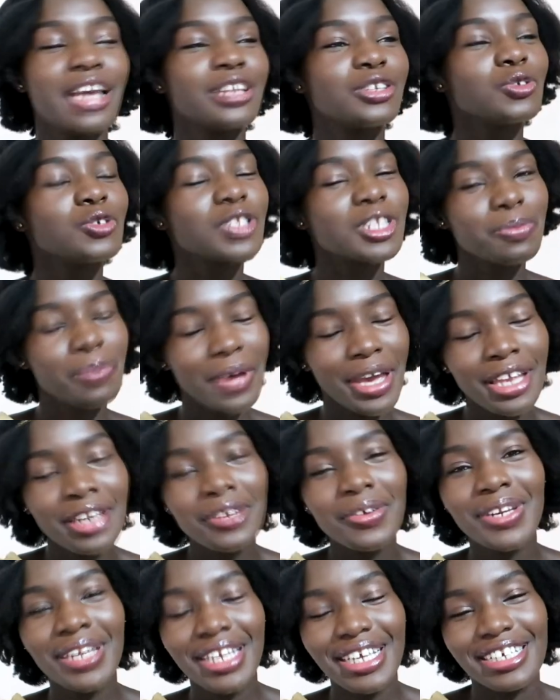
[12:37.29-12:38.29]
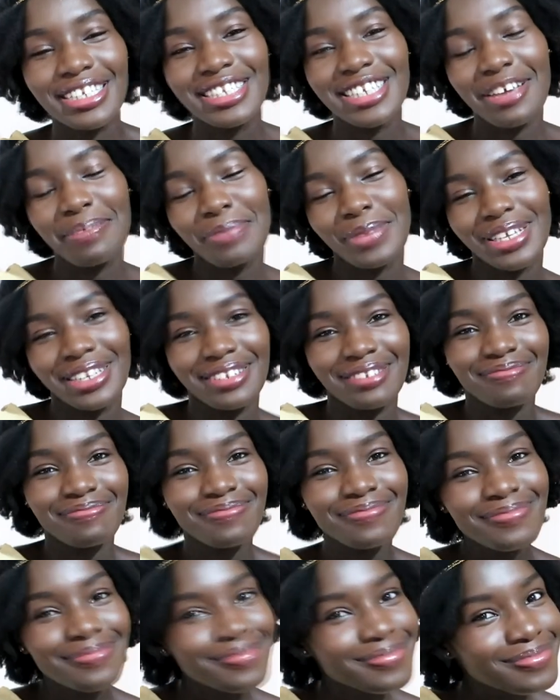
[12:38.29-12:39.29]
to spend on it. I mean,
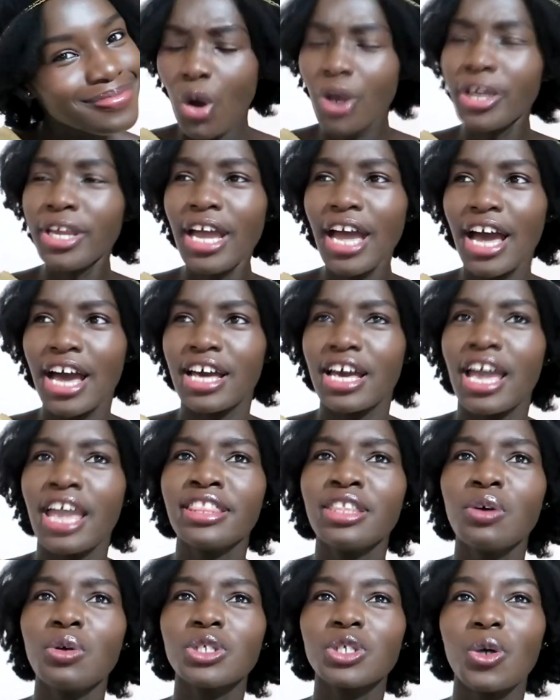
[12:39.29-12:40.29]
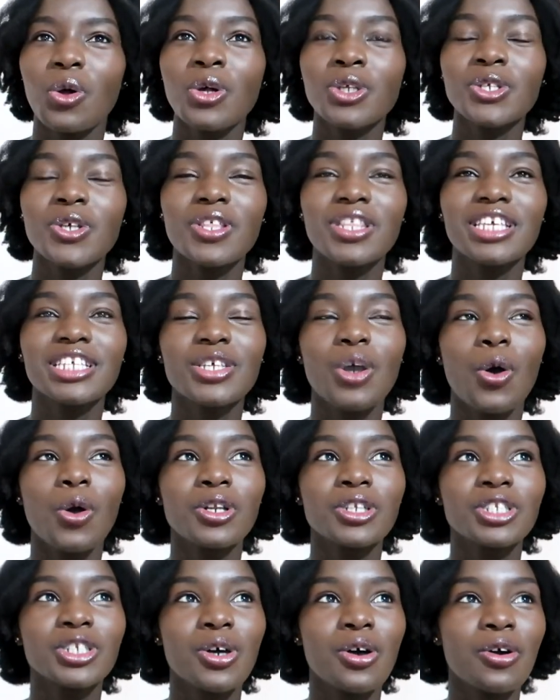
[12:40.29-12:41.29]
oh yeah, and there was also this
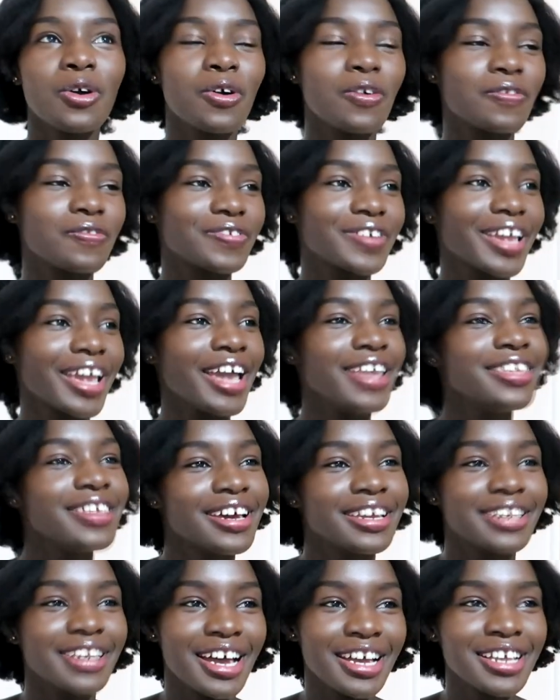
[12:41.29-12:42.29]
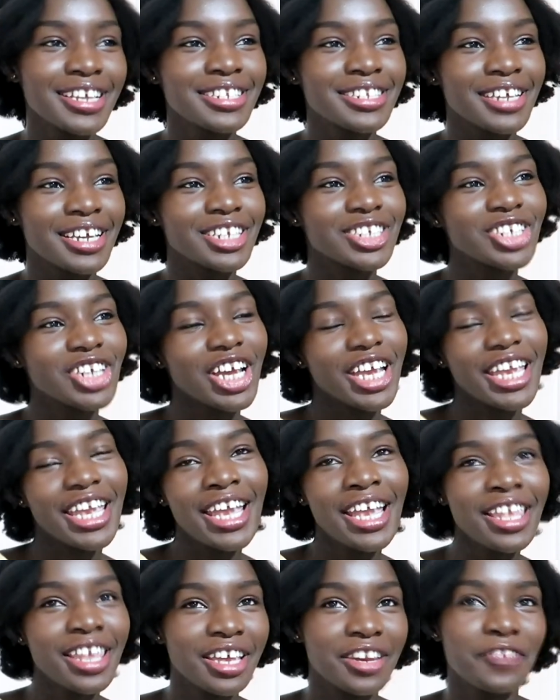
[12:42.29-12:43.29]
whole talk of Kenyan architecture,
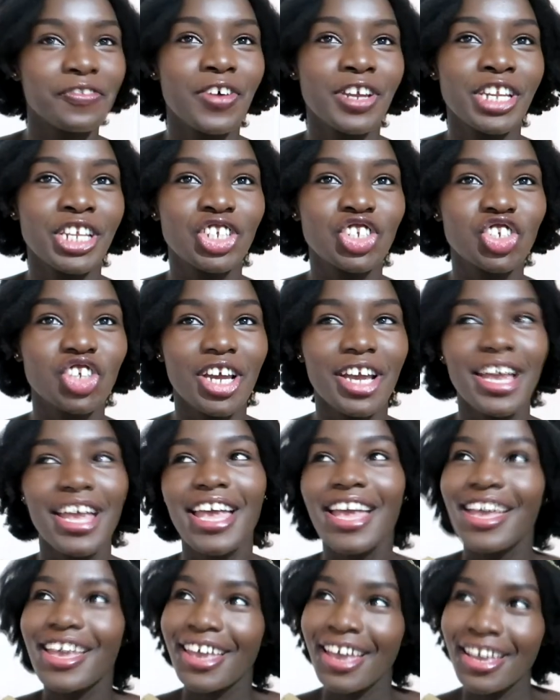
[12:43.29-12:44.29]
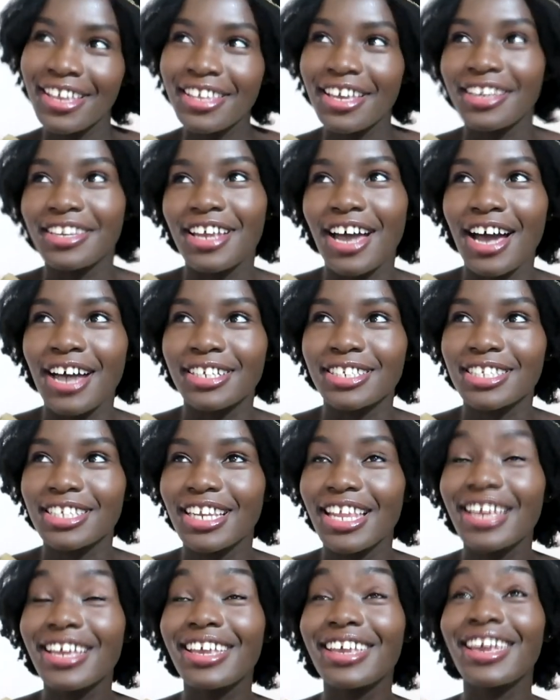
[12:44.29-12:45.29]
Kenyan furniture, Kenyan art.
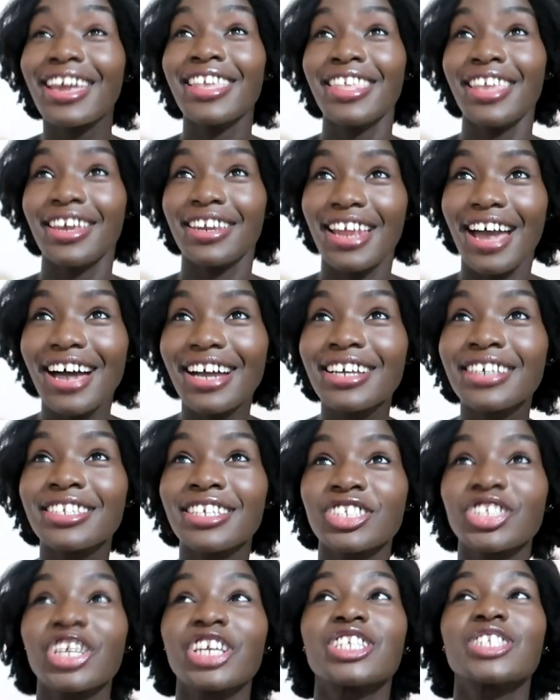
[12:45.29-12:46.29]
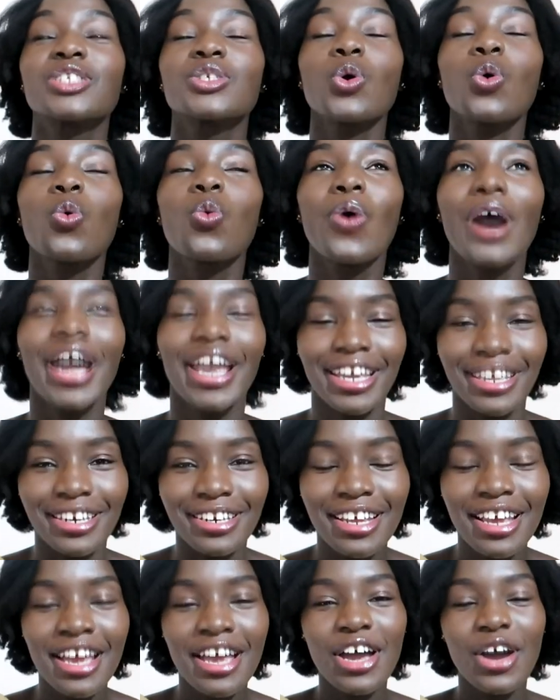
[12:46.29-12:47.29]
Like, Kenyan architecture is so
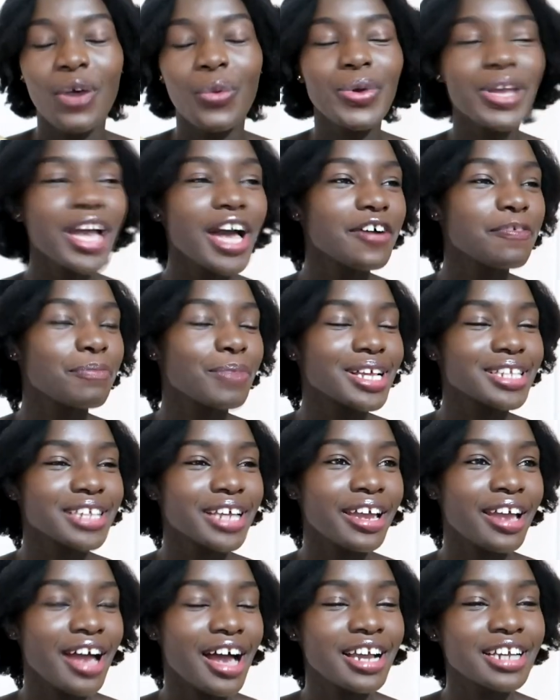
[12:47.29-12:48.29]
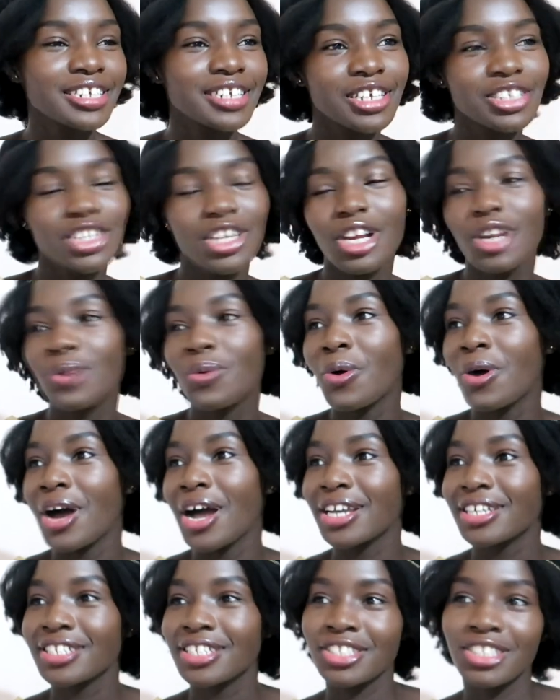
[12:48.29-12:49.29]
wide. We have Maasai architecture, Luo
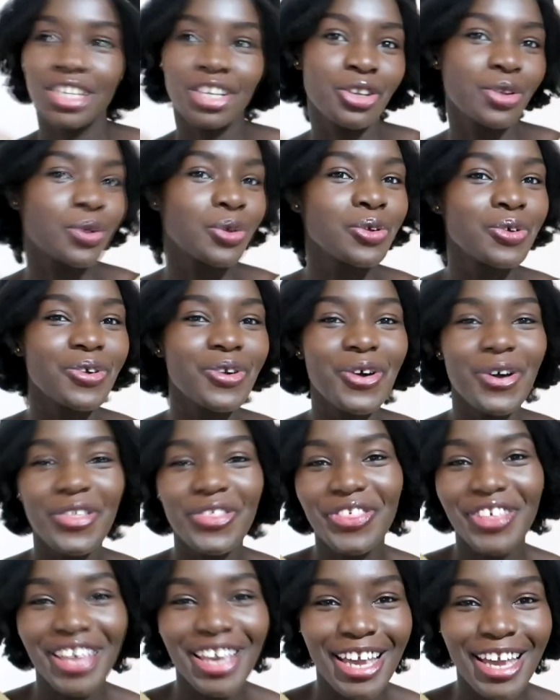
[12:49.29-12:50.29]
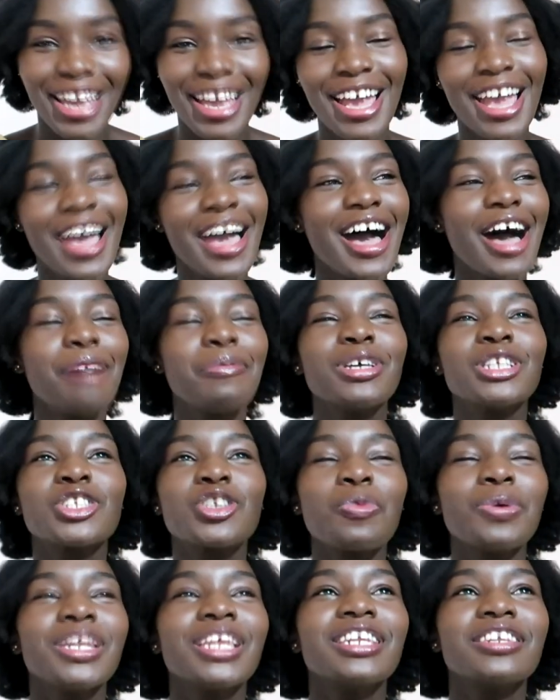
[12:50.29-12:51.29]
architecture, Kikuyu, Gothic. I mean,
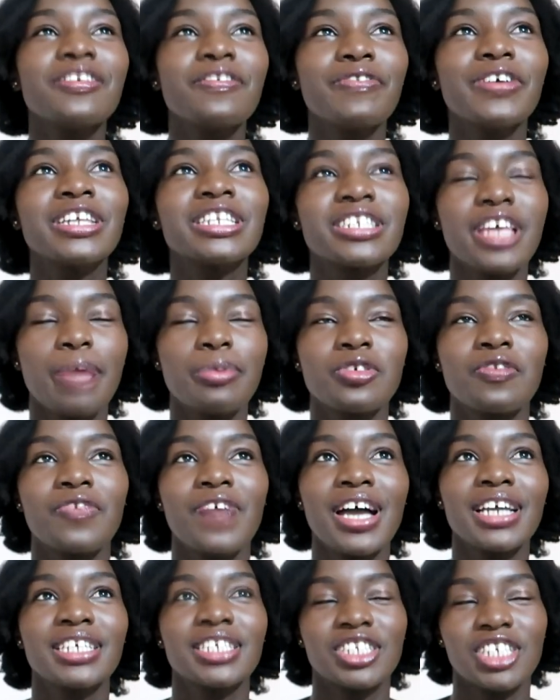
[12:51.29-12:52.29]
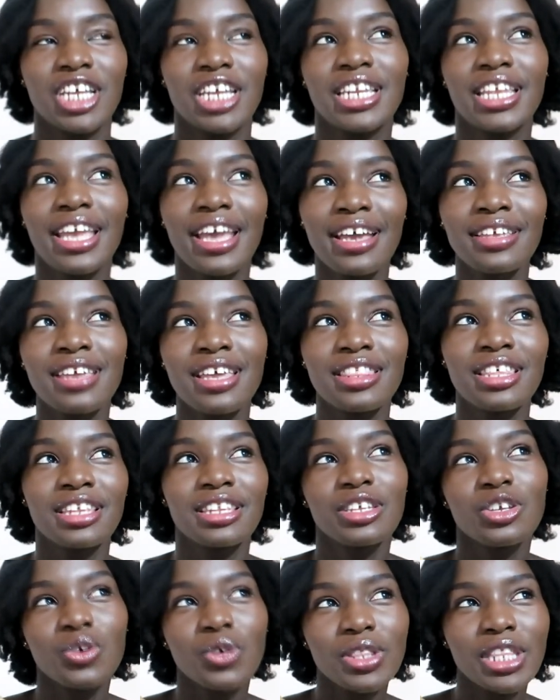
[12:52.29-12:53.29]
so many different types of architecture in Kenya
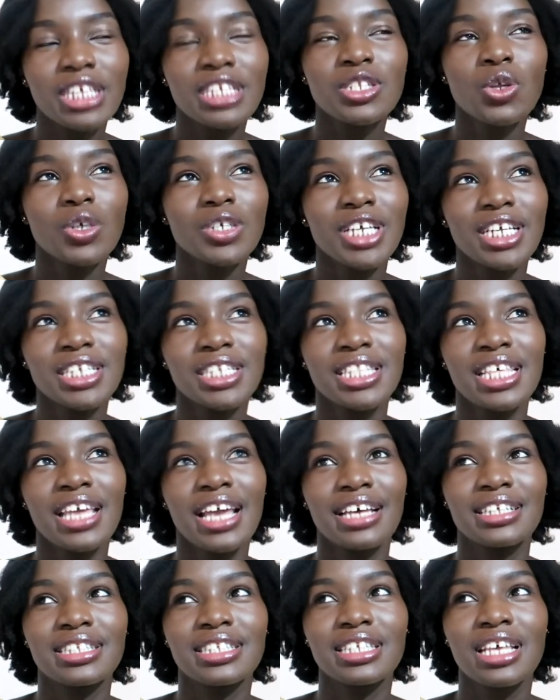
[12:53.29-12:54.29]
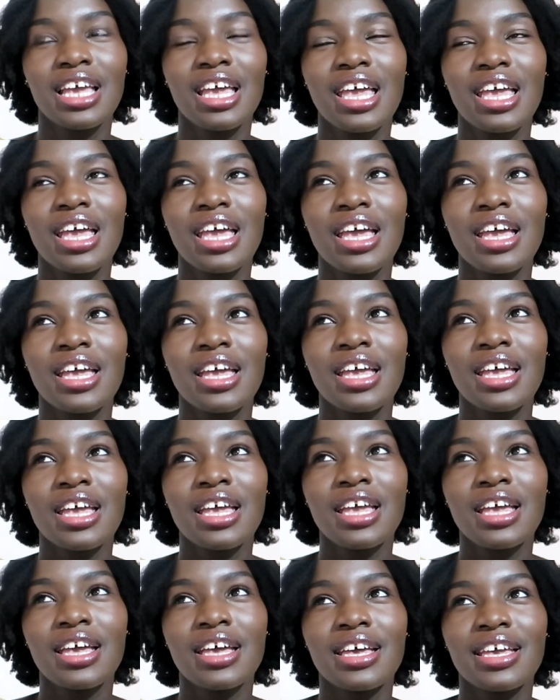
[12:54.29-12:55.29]
that there's no such thing as
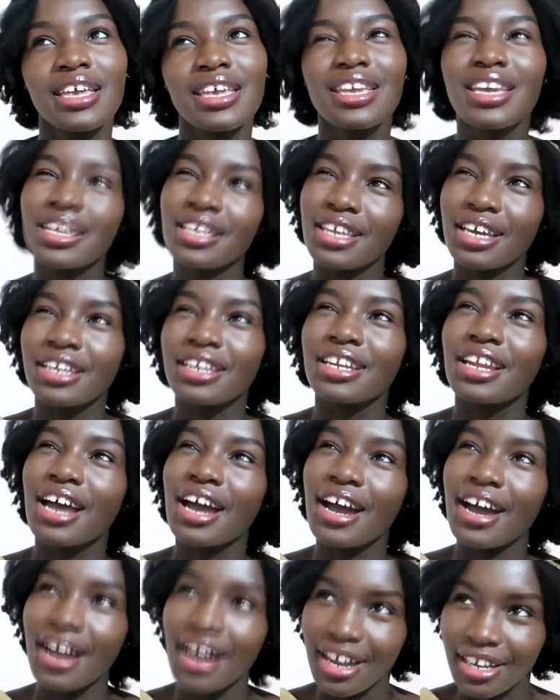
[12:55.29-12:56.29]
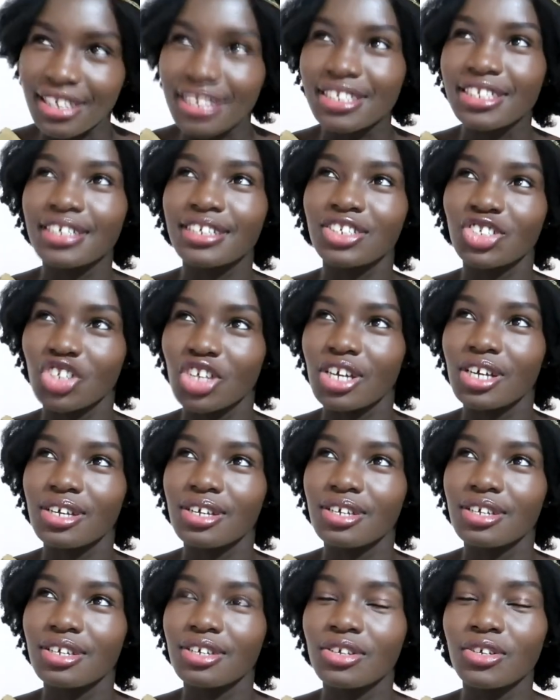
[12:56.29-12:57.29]
Kenyan architecture.
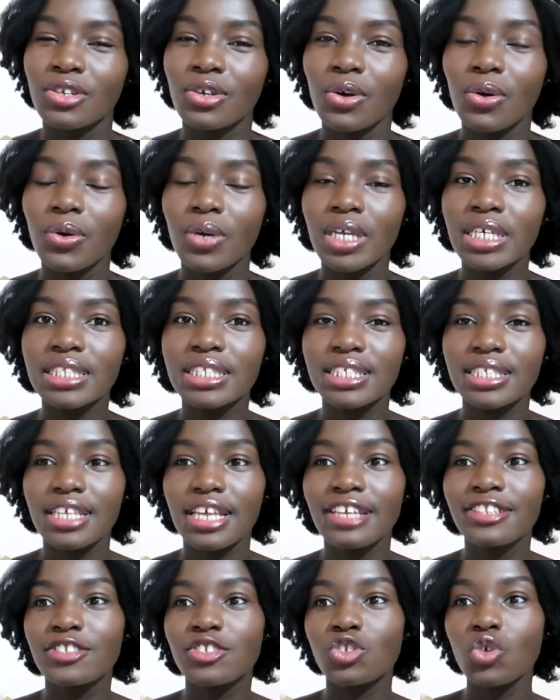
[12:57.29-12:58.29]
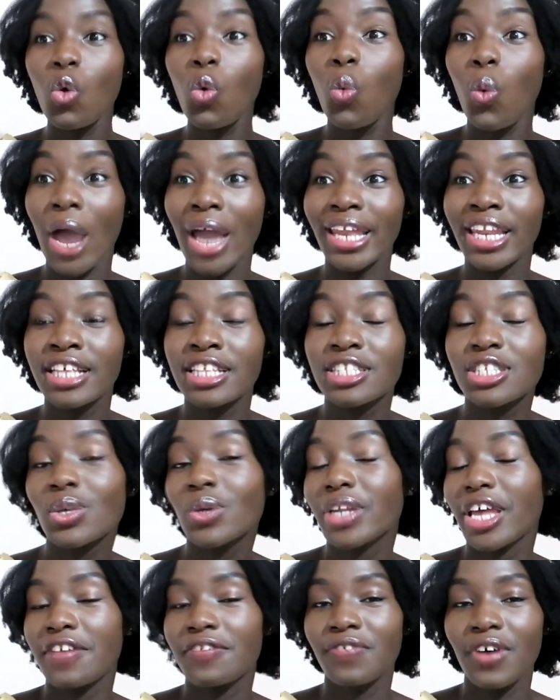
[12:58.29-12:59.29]
You know, it's so wide and
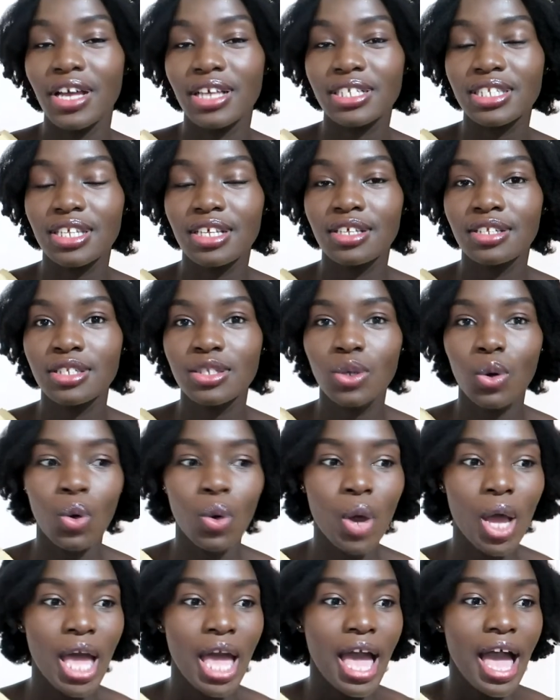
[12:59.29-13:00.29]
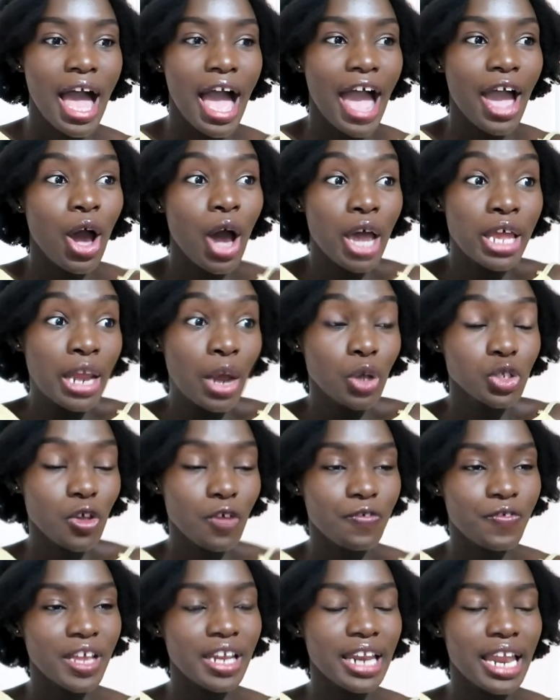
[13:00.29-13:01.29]
so diverse. And so, I
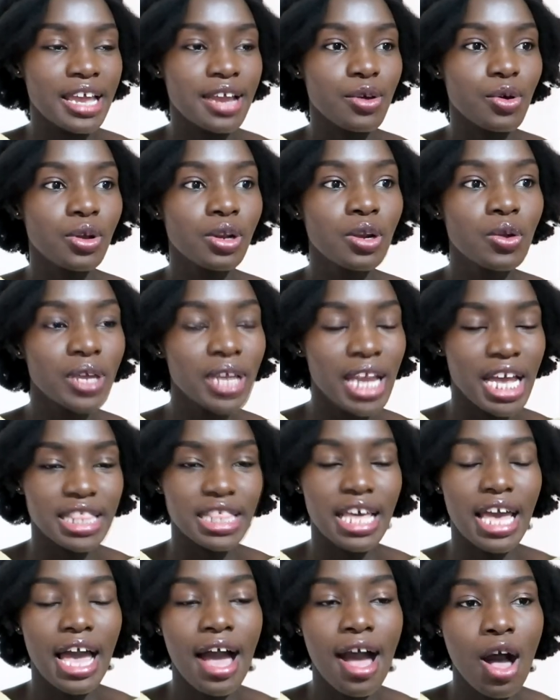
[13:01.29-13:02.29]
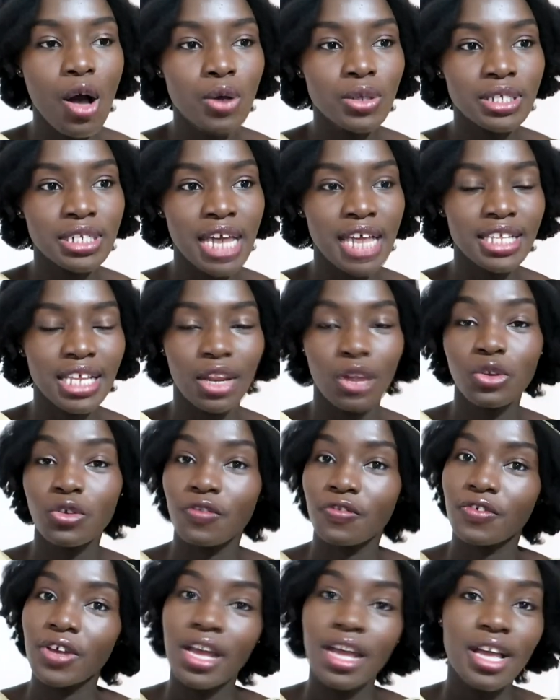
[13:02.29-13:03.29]
also felt like looking at the house, it has a lot
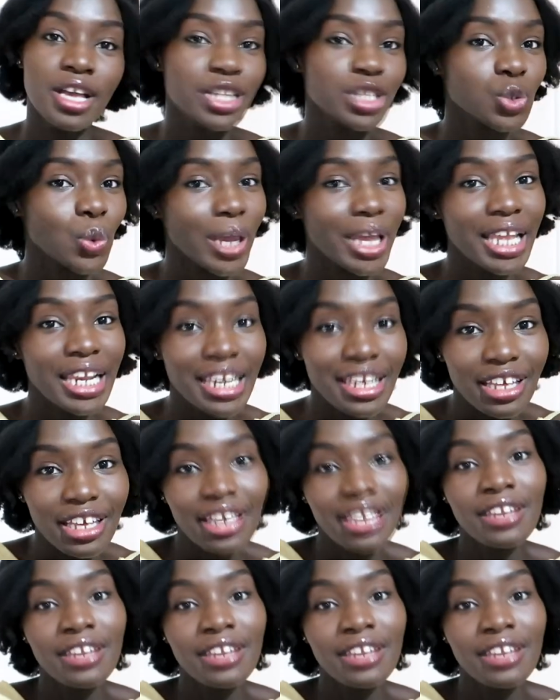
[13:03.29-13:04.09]
of Swahili